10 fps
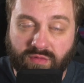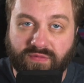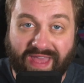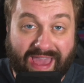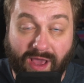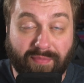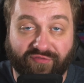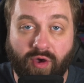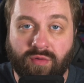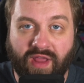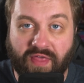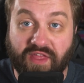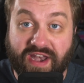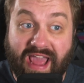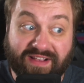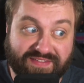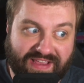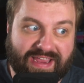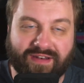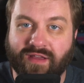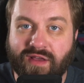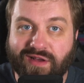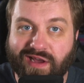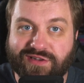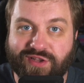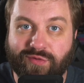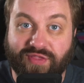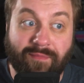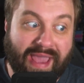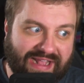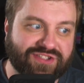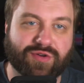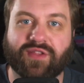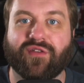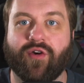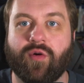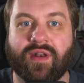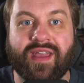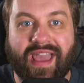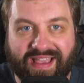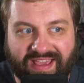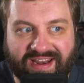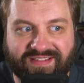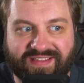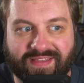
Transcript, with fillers: they hang up the phone, and the next scene, Cut to them answering the phone and getting said